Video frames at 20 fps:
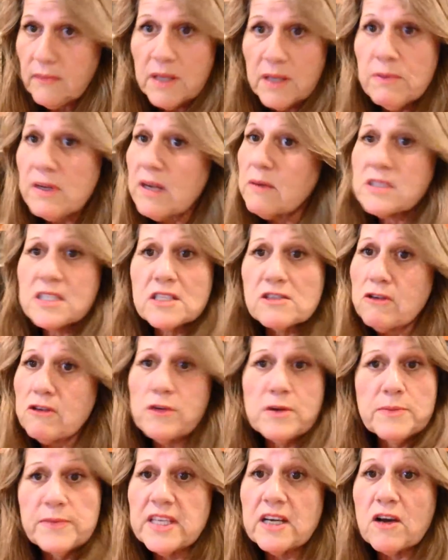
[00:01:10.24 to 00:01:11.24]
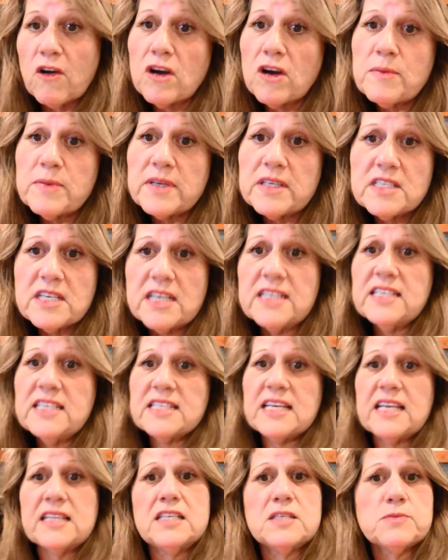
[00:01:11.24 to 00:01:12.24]
But I wasn't throwing them in the garbage. I just
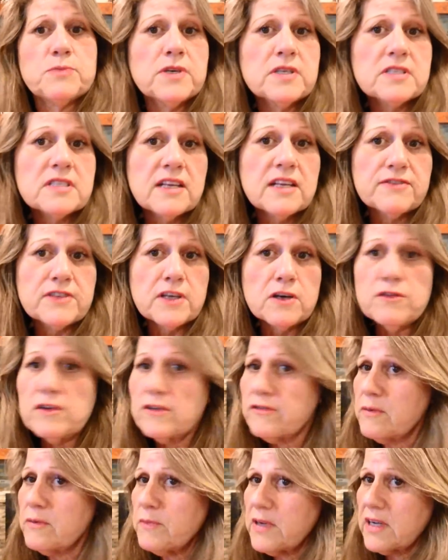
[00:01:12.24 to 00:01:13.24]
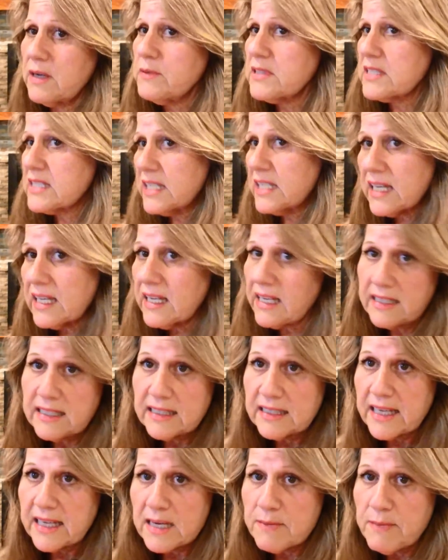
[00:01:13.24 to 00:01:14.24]
had these books left over from when I was sick and I
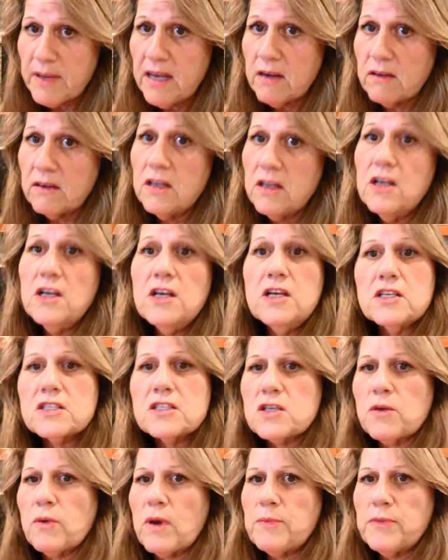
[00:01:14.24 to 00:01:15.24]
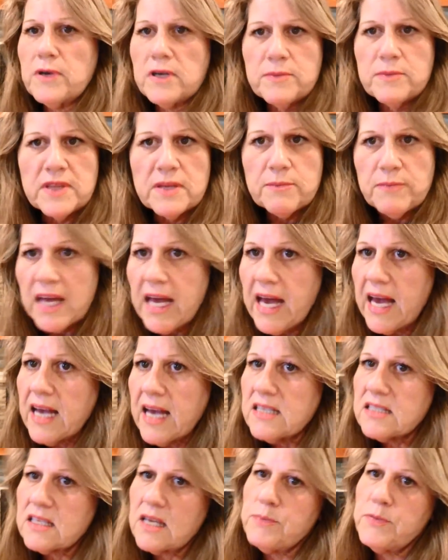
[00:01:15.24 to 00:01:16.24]
didn't get them out. So I put them in the
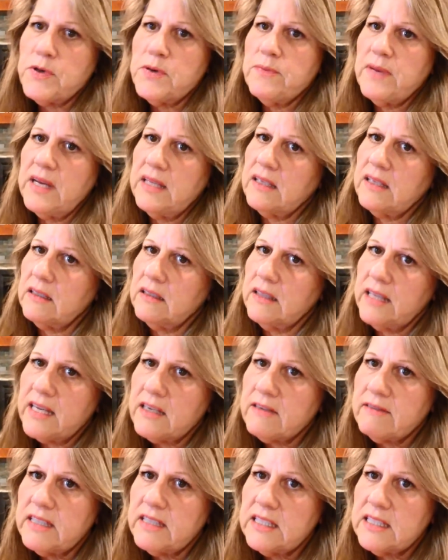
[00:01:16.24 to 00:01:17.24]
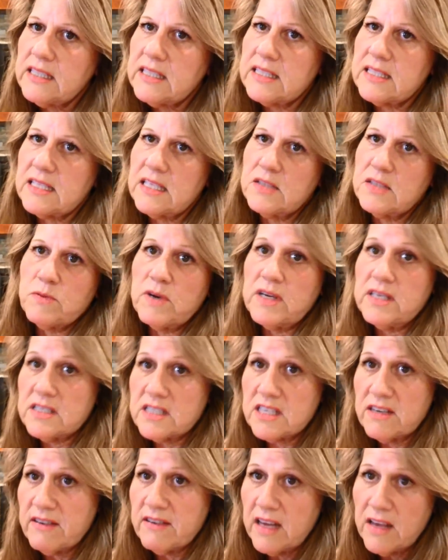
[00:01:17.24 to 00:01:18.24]
bags. I put my little letter in it that says, Why is
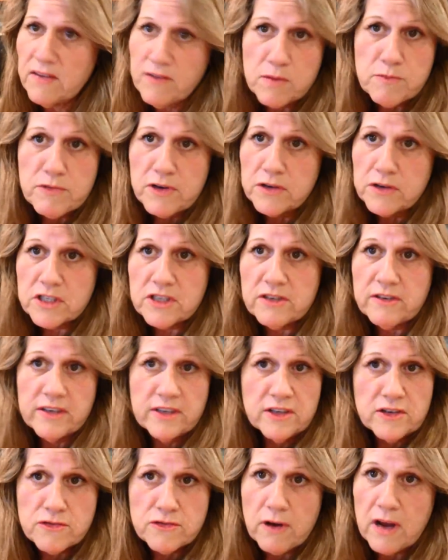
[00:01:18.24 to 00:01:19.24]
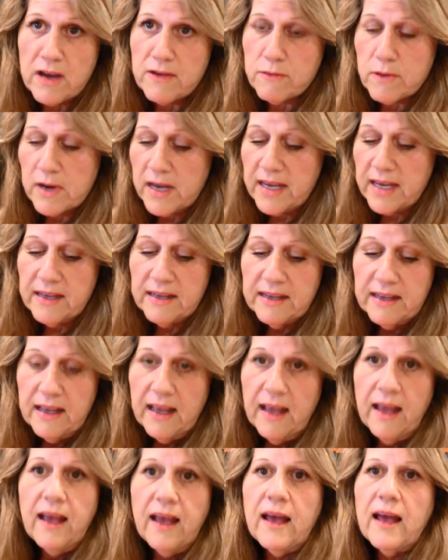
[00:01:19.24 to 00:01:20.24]
there an Avon brochure in your driveway?
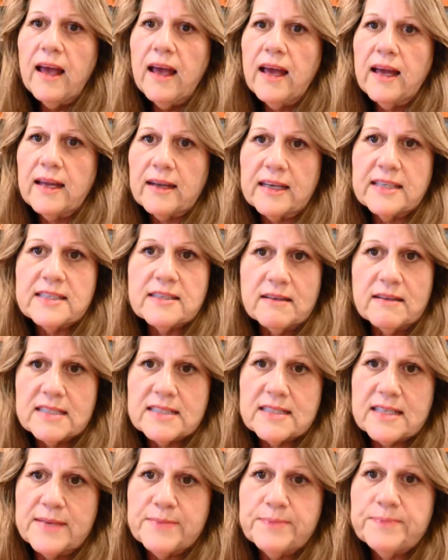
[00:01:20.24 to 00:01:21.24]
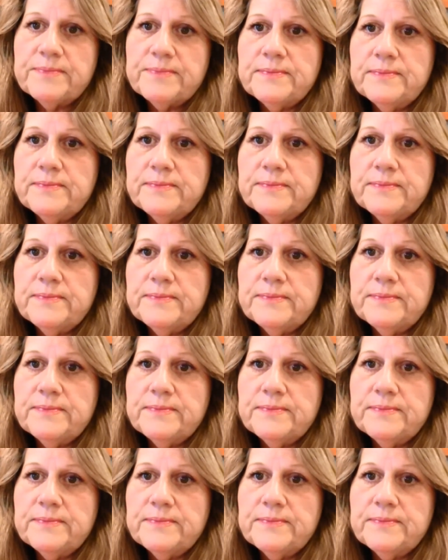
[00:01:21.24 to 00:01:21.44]
And I tossed them.